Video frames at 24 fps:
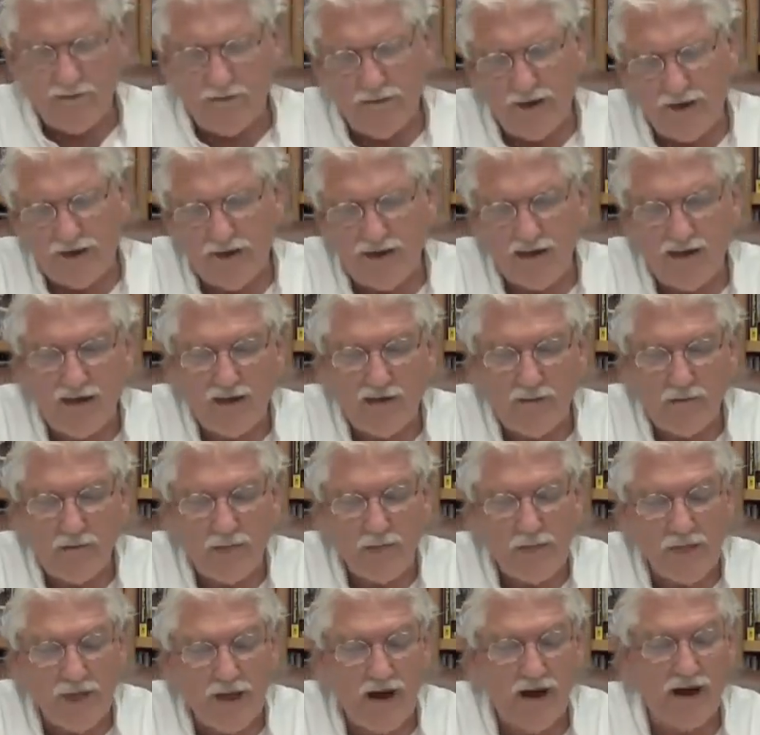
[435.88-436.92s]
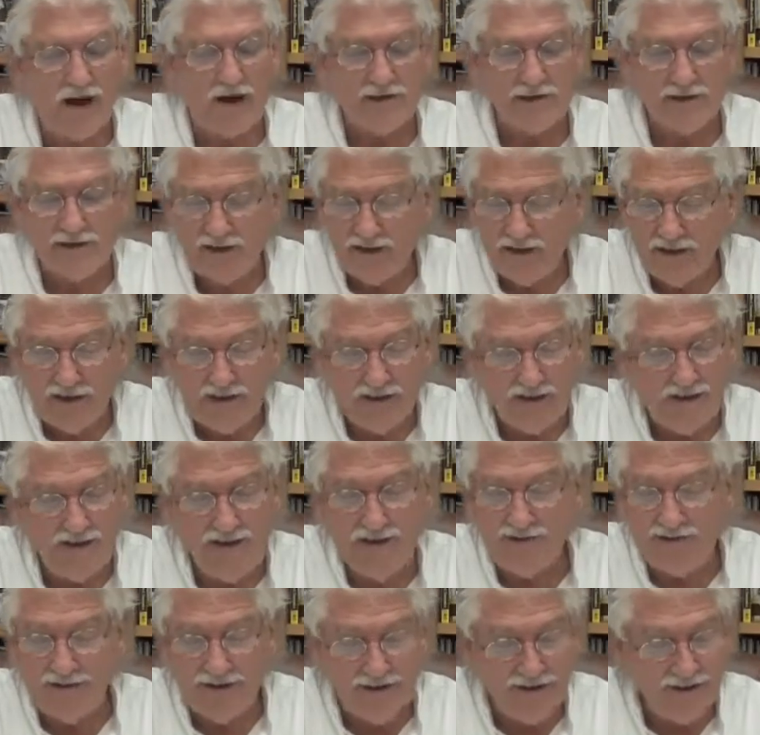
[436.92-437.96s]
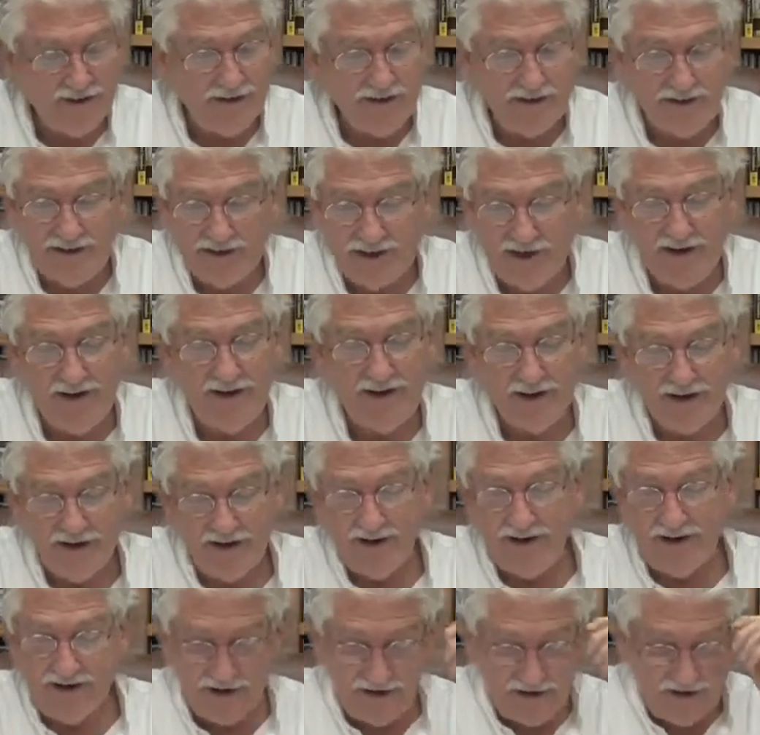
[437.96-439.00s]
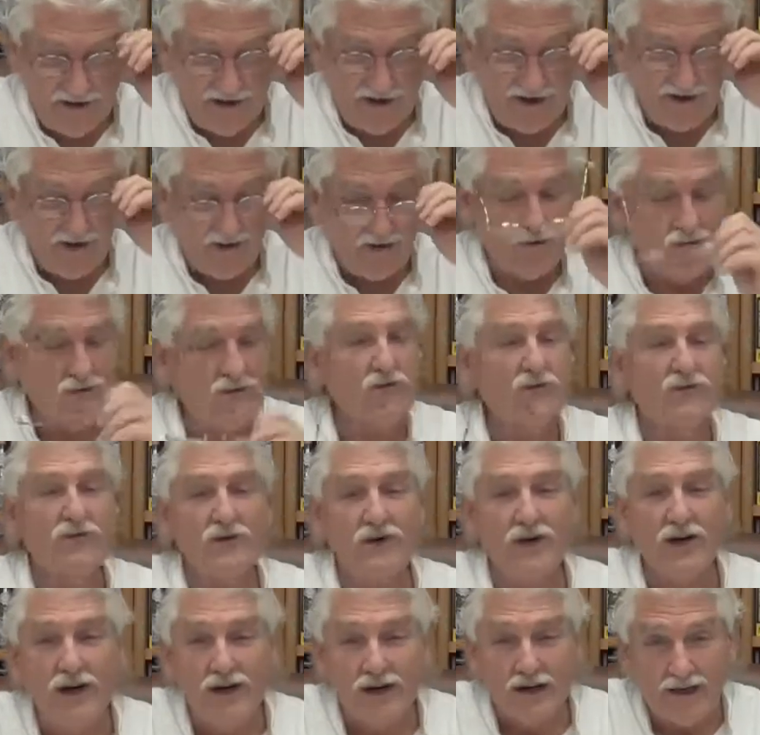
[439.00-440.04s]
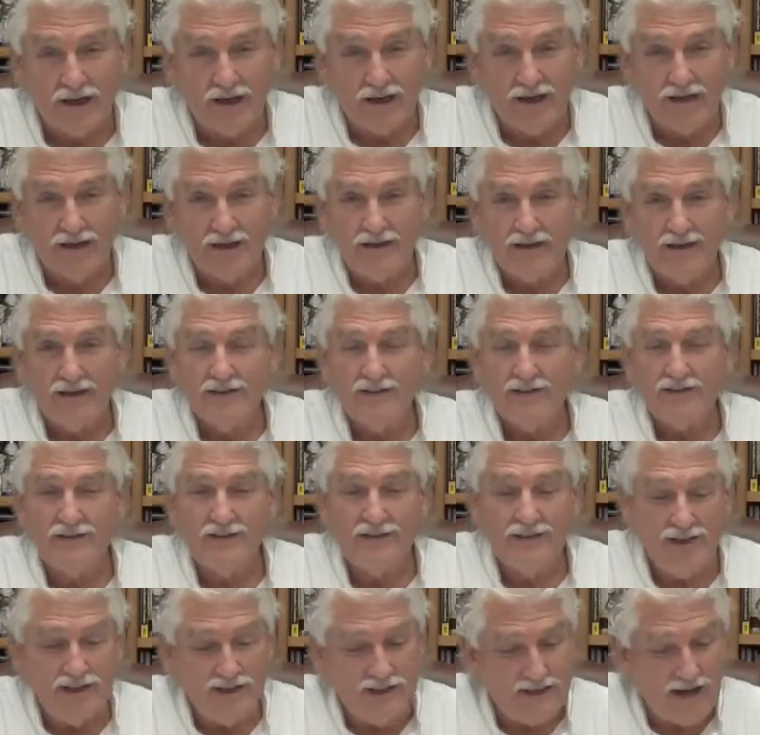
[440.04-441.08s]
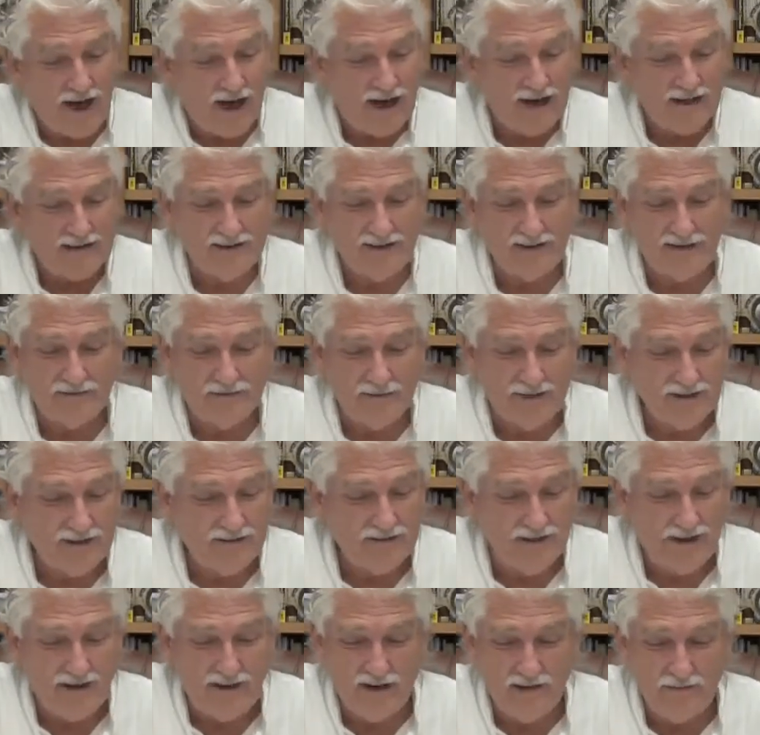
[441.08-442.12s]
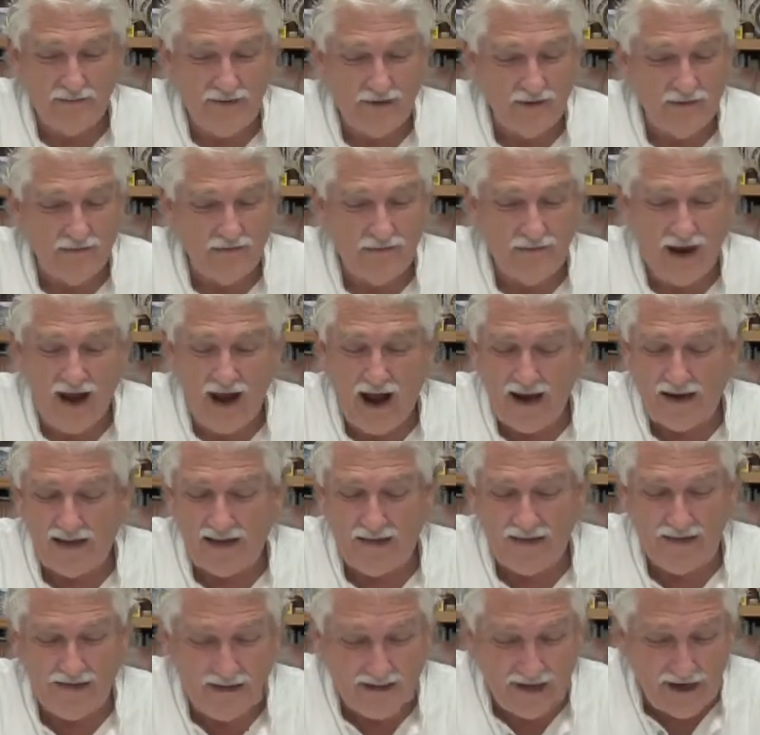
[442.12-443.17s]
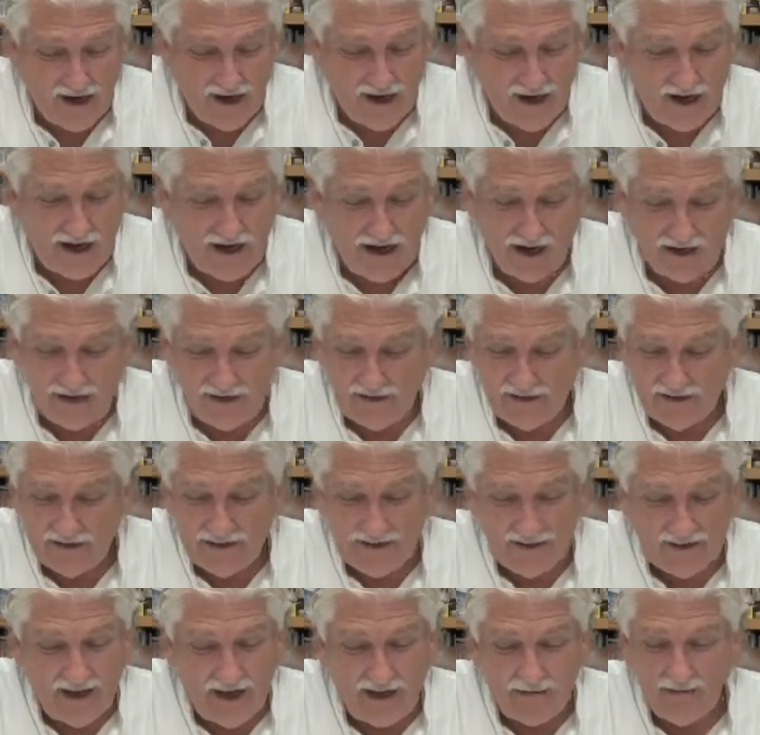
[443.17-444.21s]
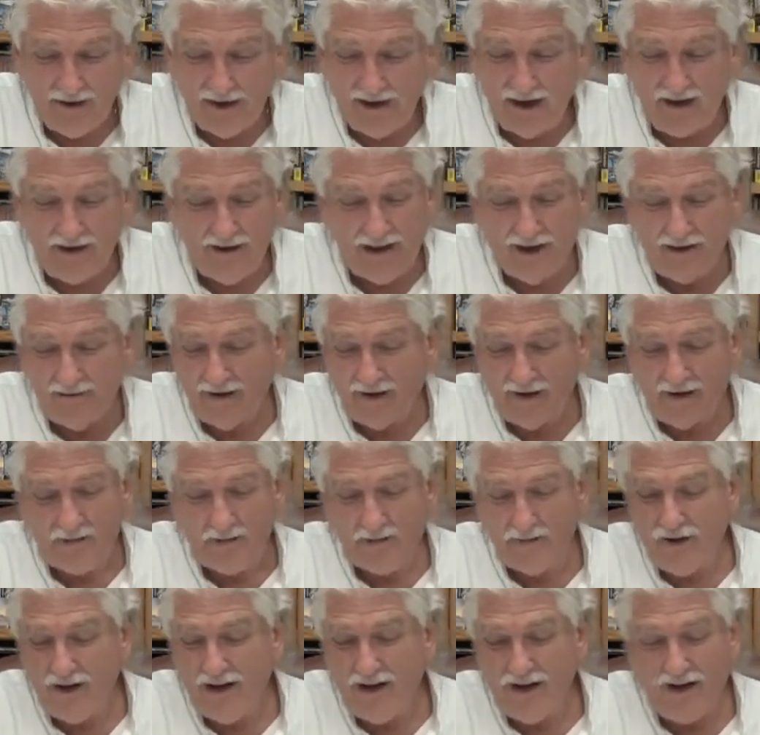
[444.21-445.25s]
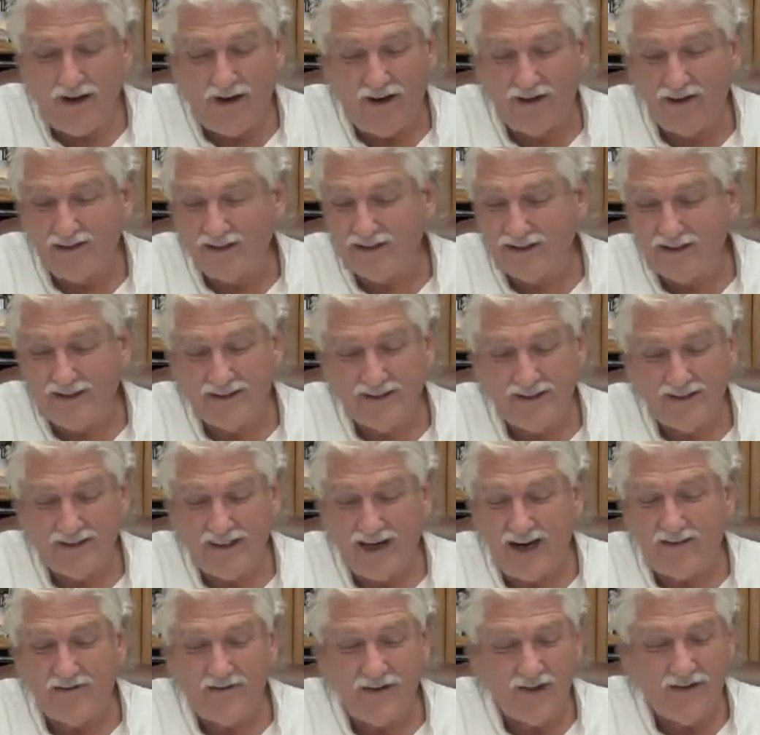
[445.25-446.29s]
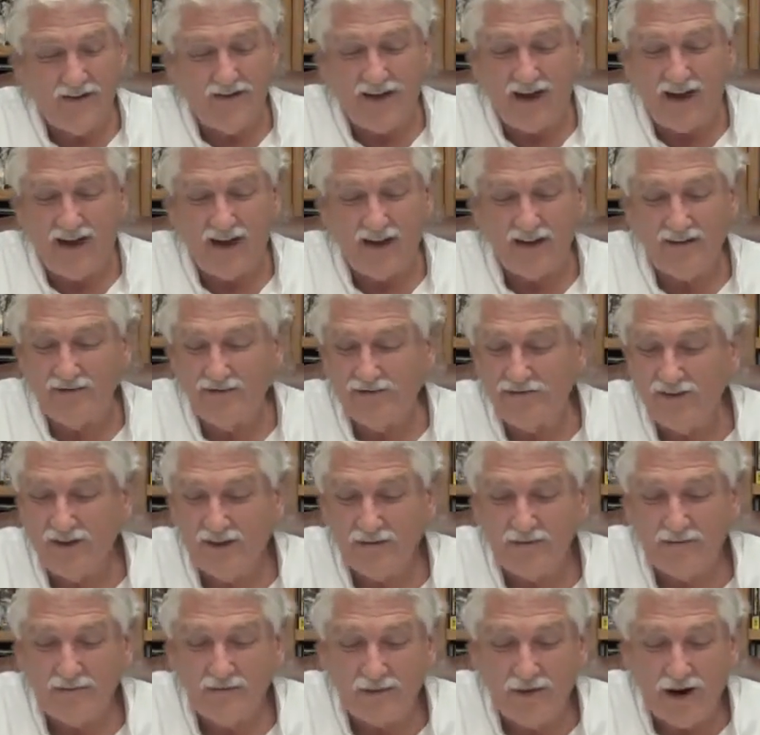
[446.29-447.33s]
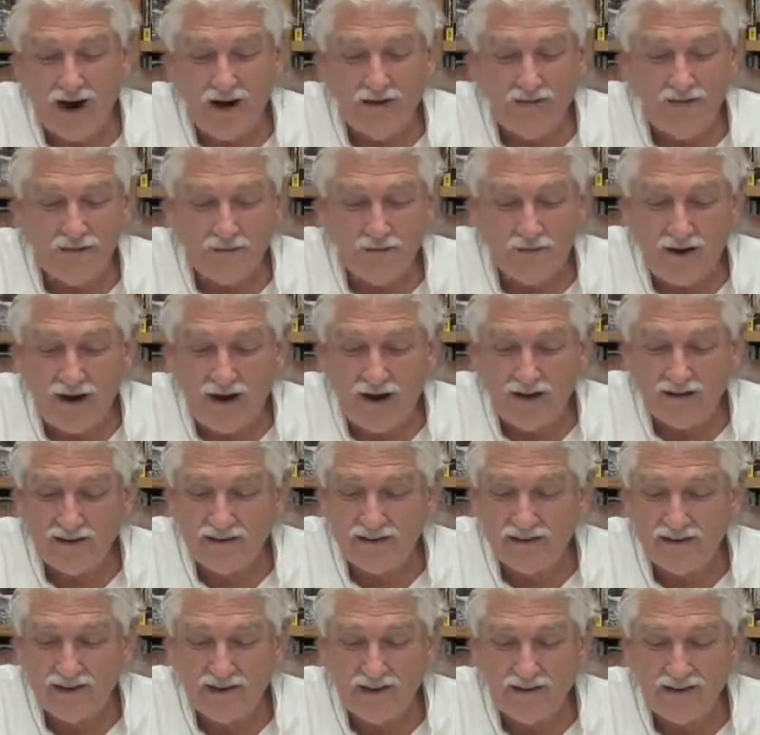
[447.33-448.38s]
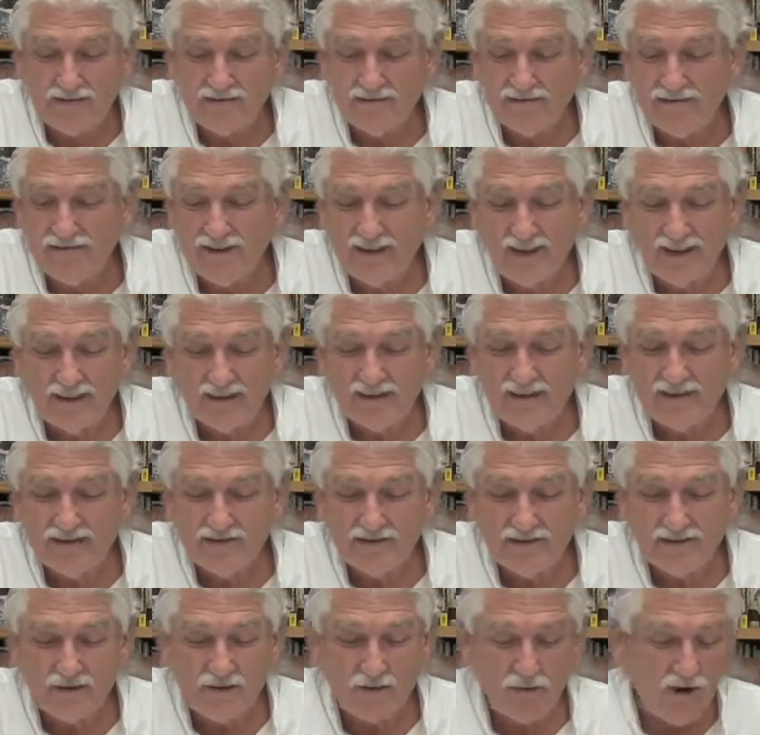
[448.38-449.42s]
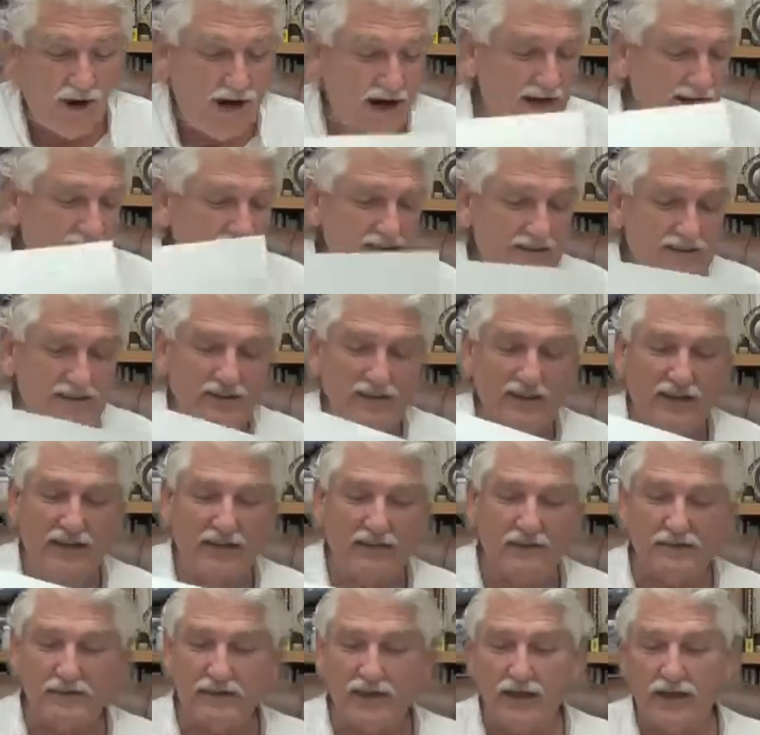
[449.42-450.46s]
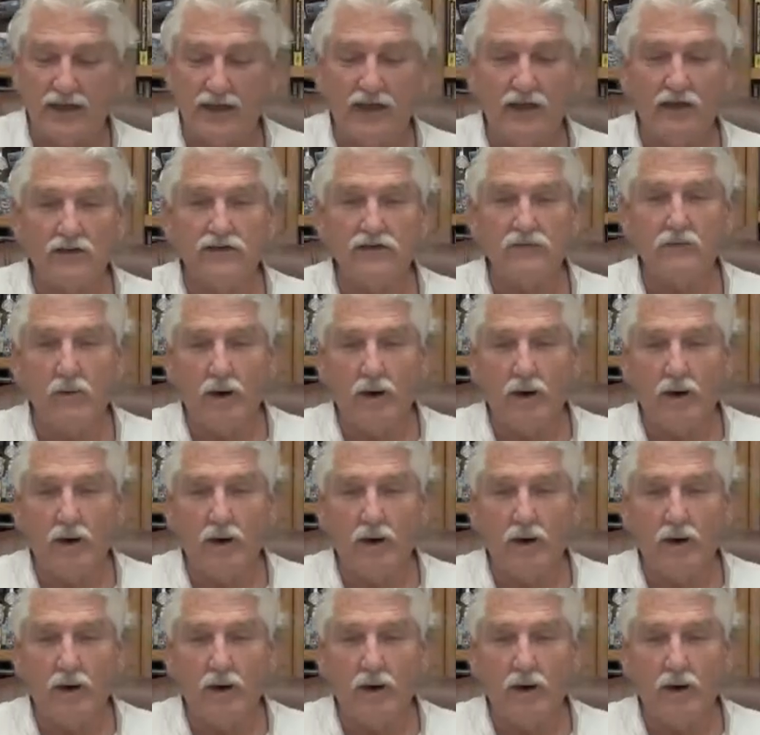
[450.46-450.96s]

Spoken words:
But gosh, you're really detoxing, Miss Fairy Bloom. My God. I mean, I'm going to read all this because it's everything from private parts to psoriasis and everything else.